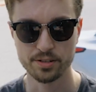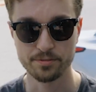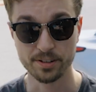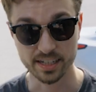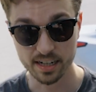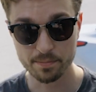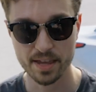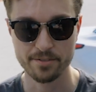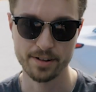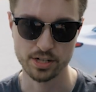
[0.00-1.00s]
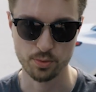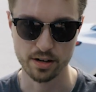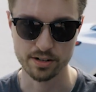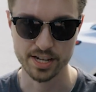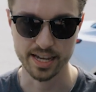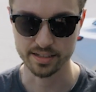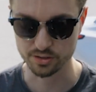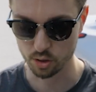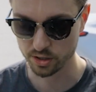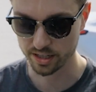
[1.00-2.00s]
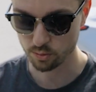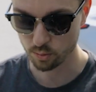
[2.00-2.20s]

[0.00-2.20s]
to filling up that freshwater tank is located